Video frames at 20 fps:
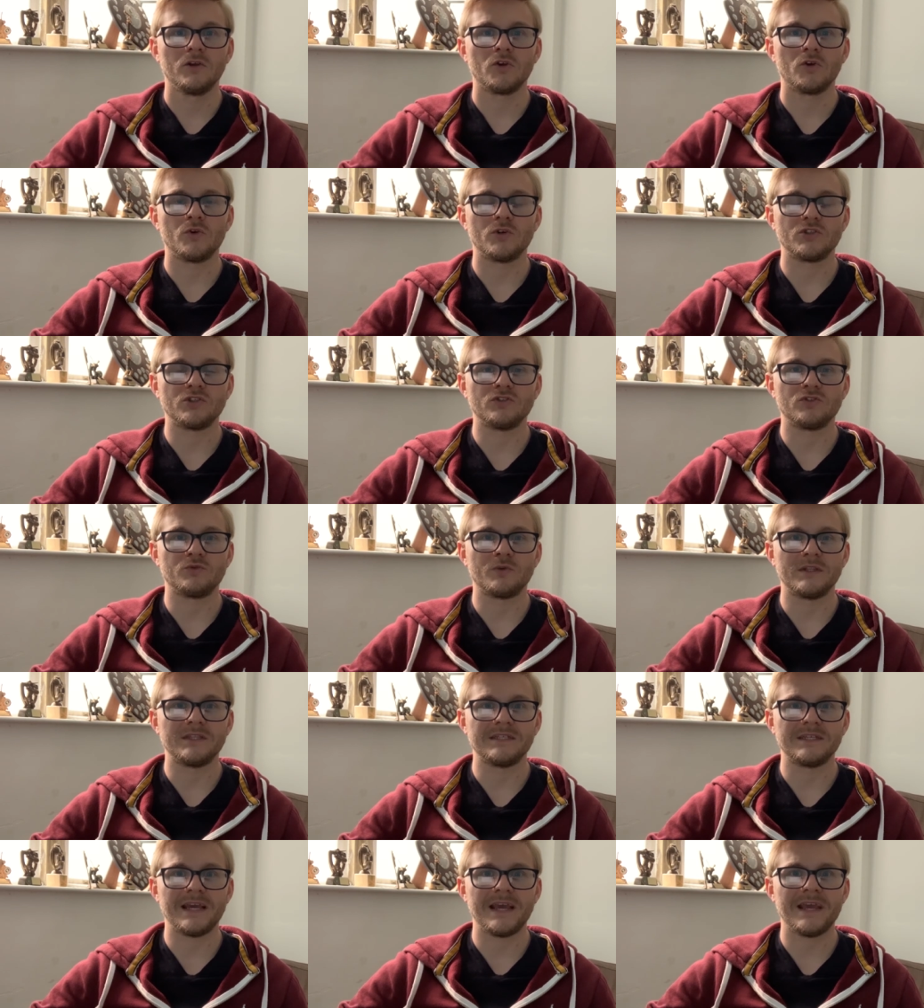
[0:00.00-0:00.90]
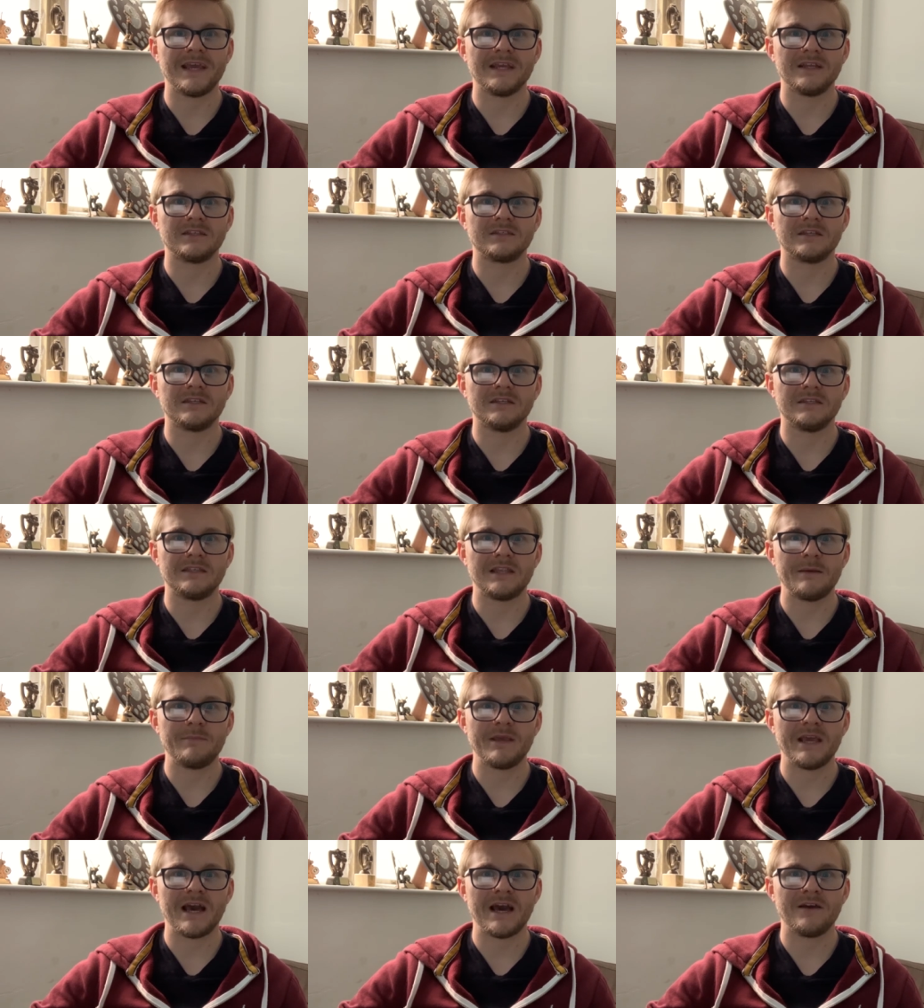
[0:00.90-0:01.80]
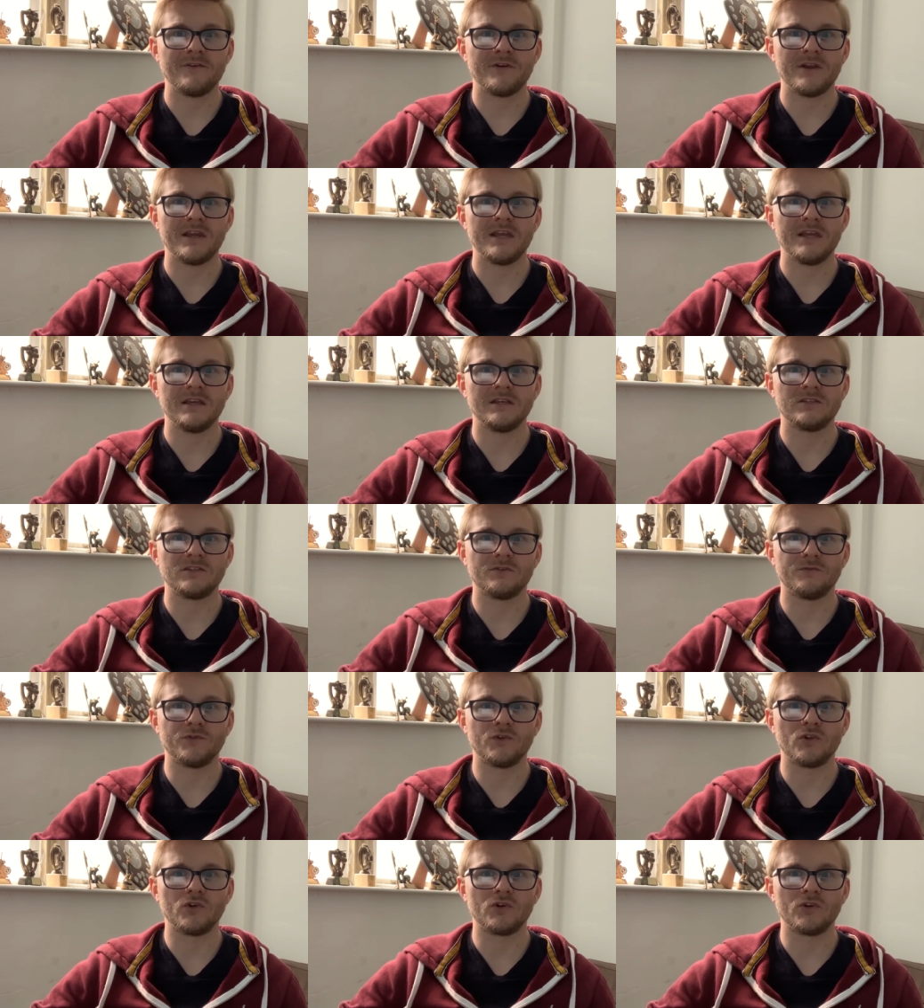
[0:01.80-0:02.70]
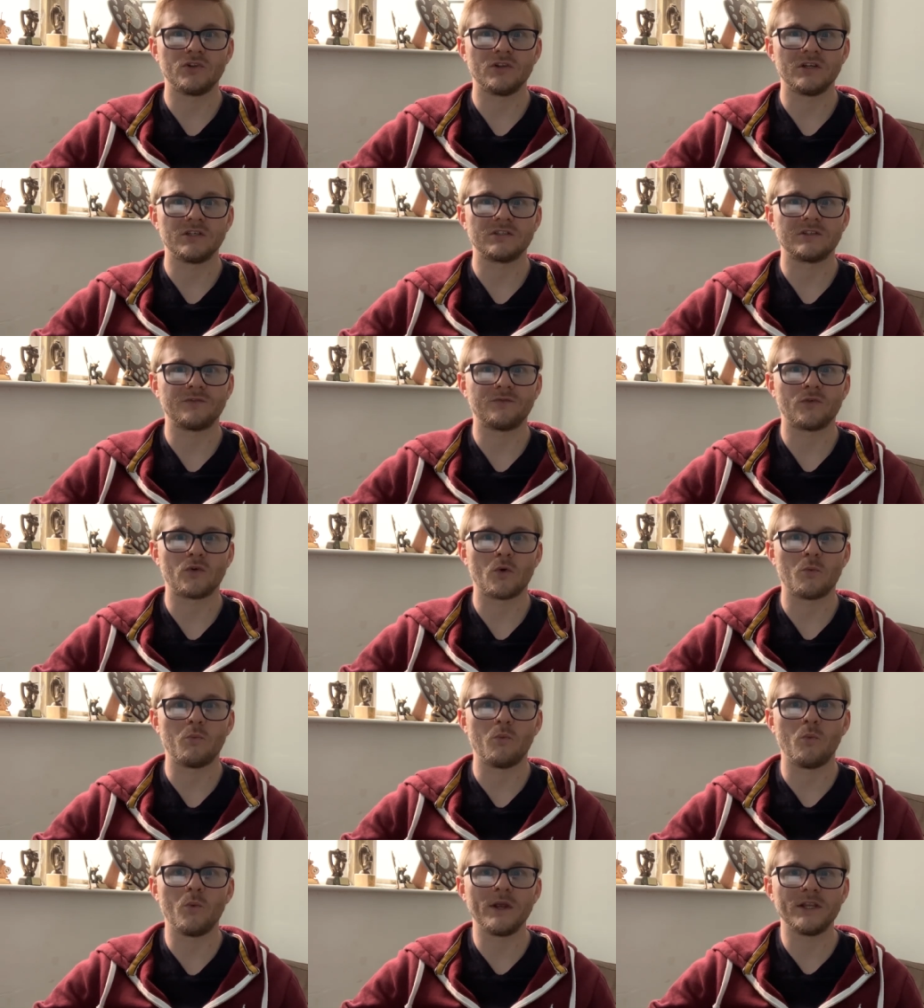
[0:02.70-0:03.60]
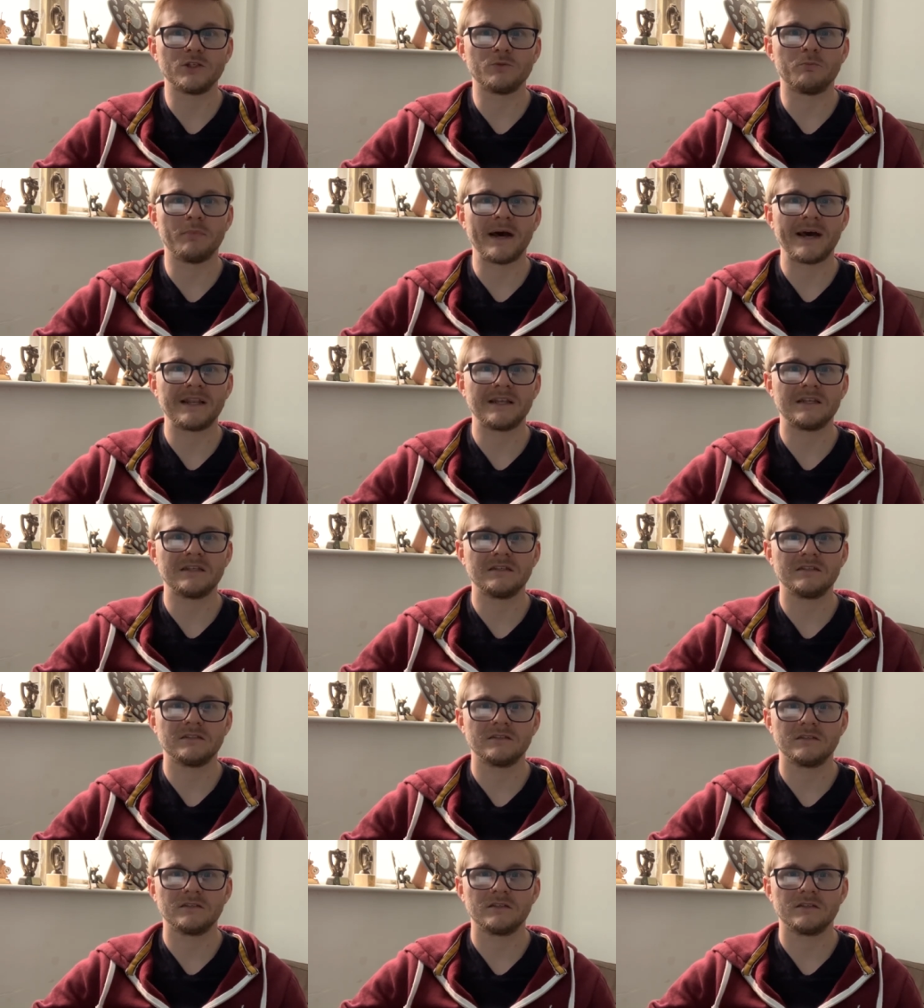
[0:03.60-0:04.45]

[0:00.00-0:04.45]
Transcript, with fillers: Question 28. Debbie Harry is the vocalist from which band?